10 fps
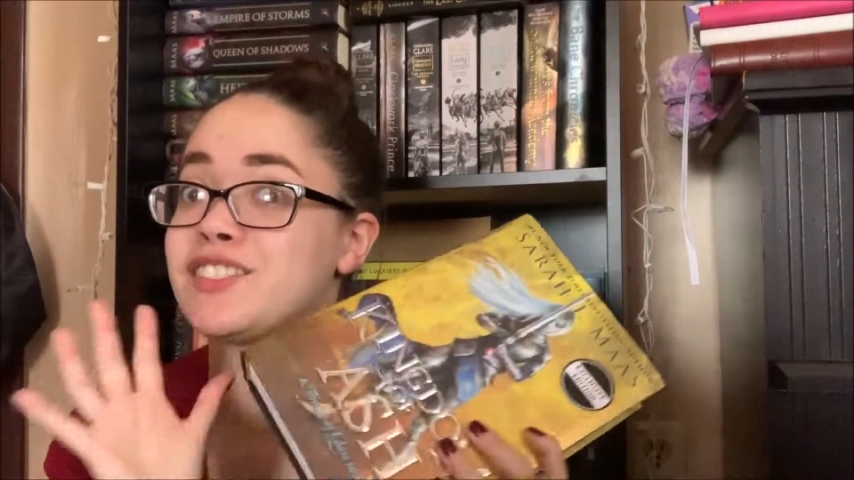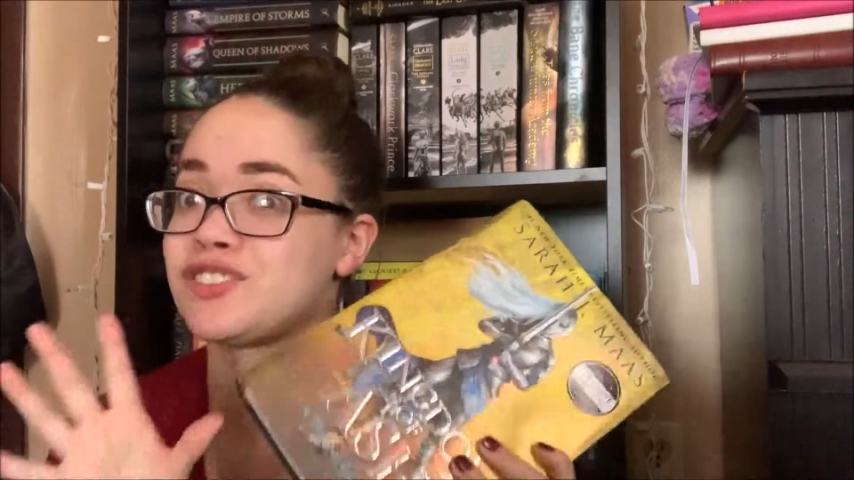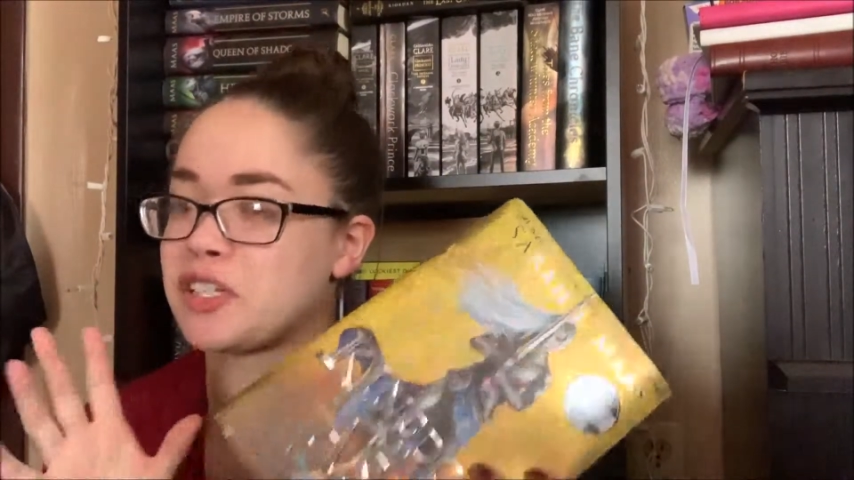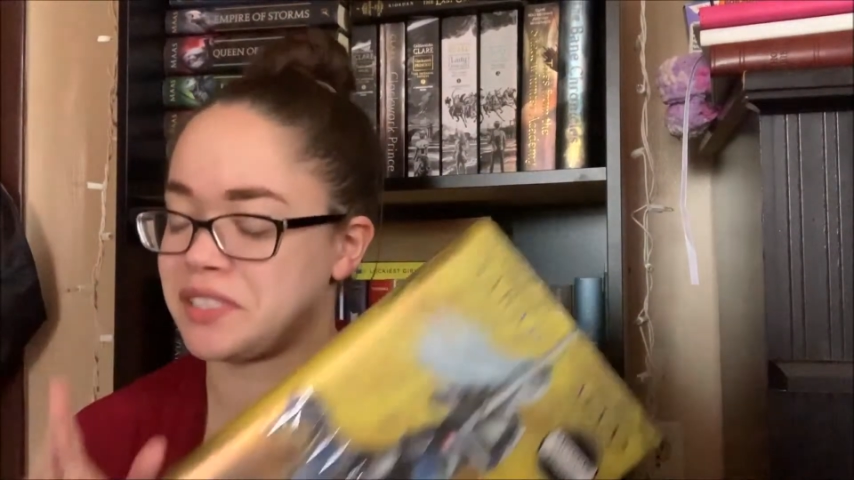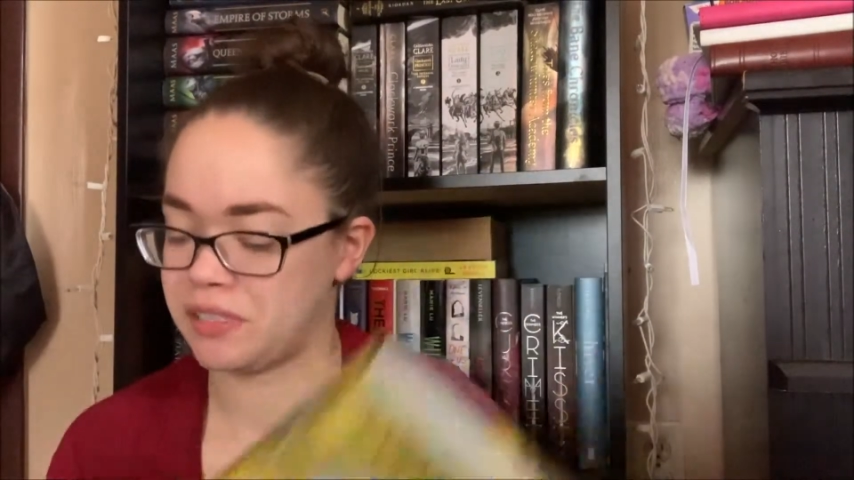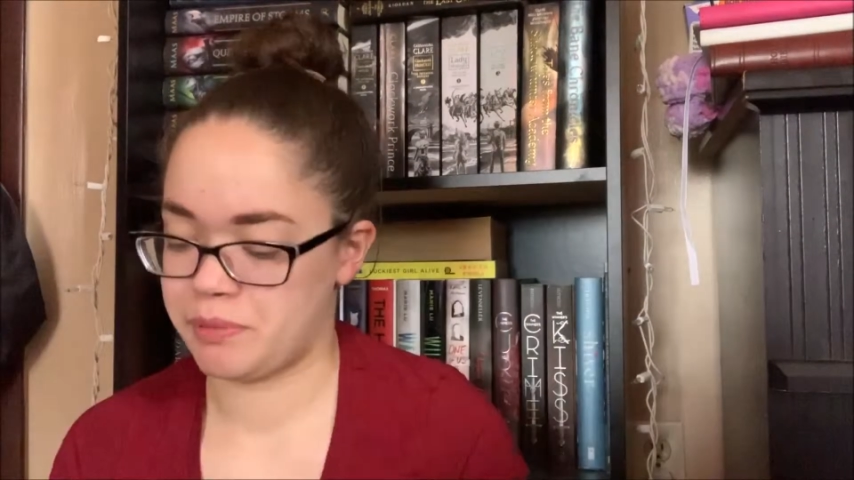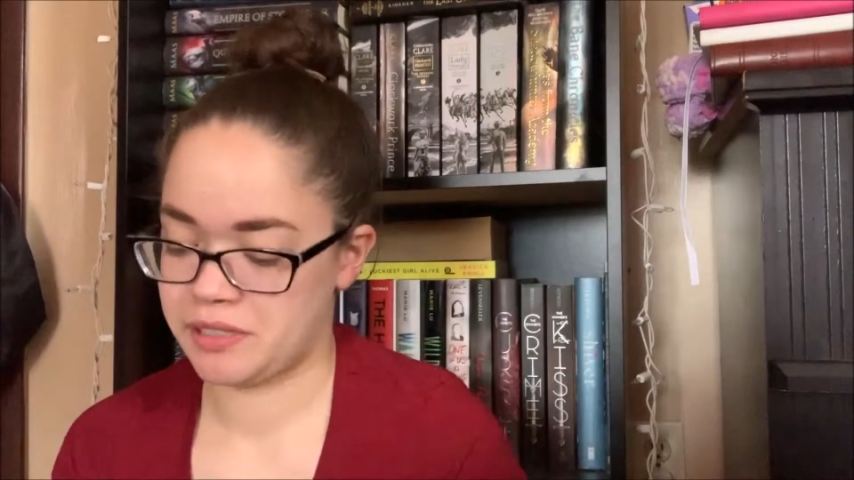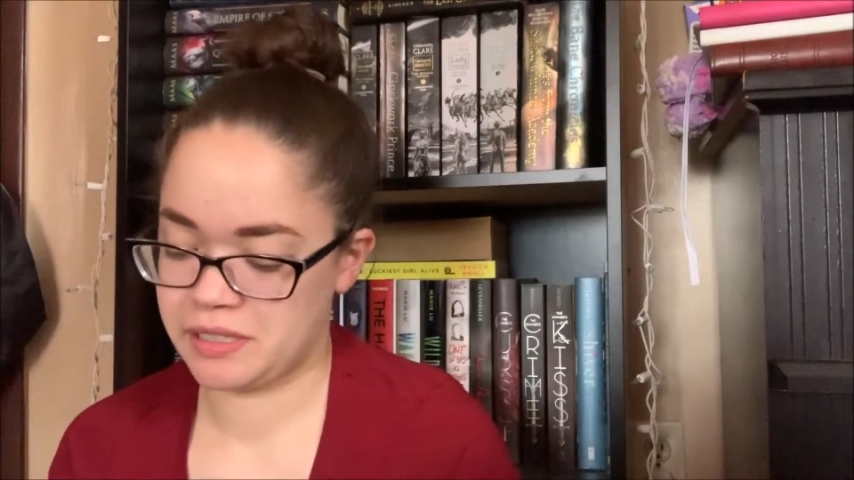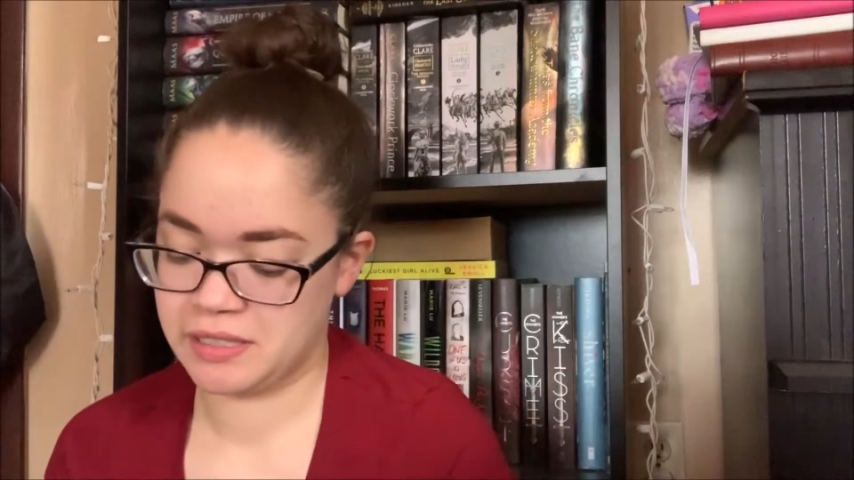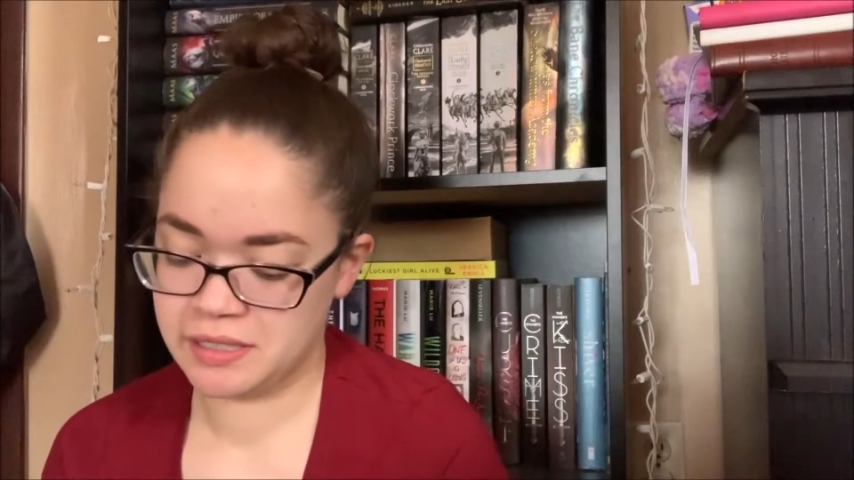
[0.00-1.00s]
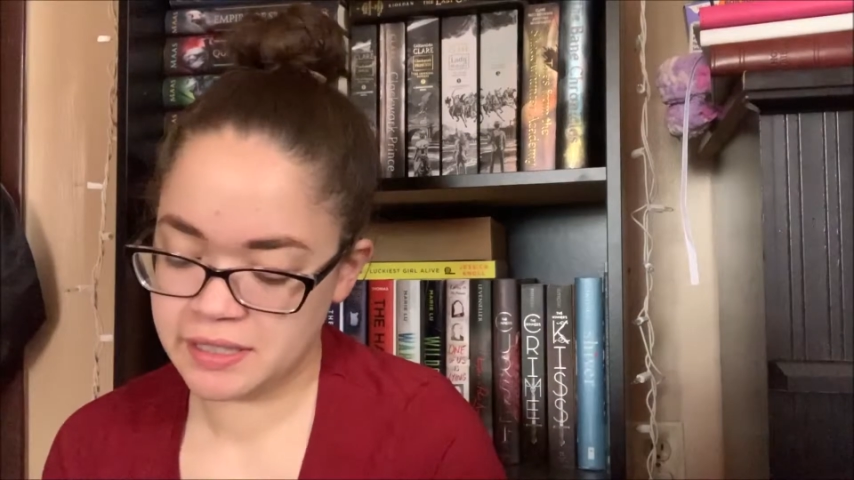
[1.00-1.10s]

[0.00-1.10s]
least start this book.